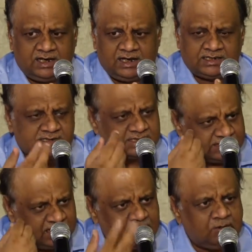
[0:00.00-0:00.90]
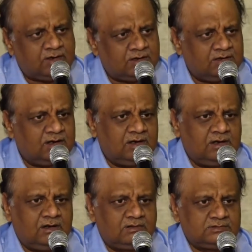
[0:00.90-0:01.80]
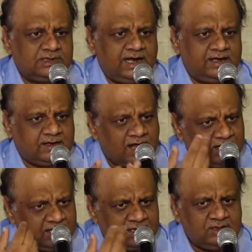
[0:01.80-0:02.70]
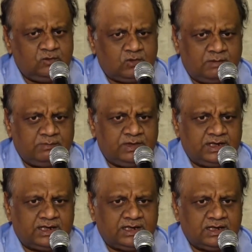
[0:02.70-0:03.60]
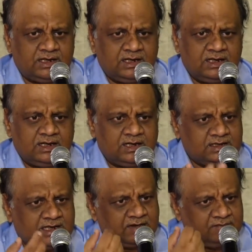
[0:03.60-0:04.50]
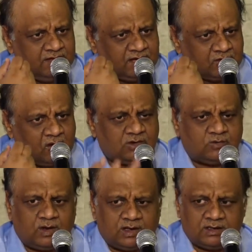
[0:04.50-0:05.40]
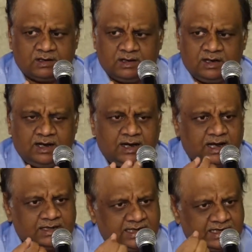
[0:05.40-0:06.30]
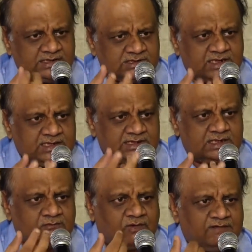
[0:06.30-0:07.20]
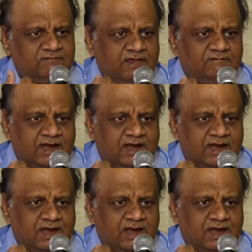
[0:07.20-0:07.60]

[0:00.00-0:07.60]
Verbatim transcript: It's a shame on the entire Hindu community that we are not one. And that is the reason why we have